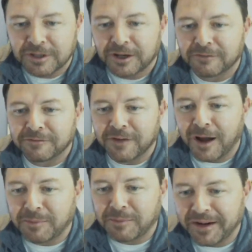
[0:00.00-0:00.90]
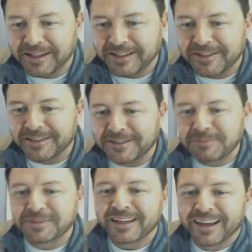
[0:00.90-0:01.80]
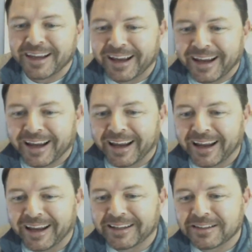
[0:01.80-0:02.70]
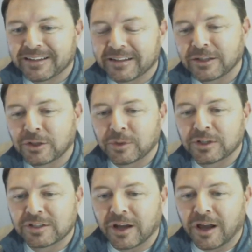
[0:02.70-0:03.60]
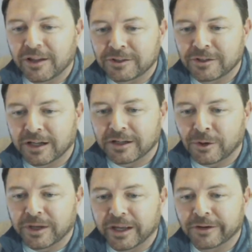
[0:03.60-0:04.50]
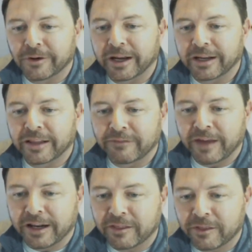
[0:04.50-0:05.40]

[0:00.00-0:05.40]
of operating systems. And then you install it and you're like, okay, great. They've added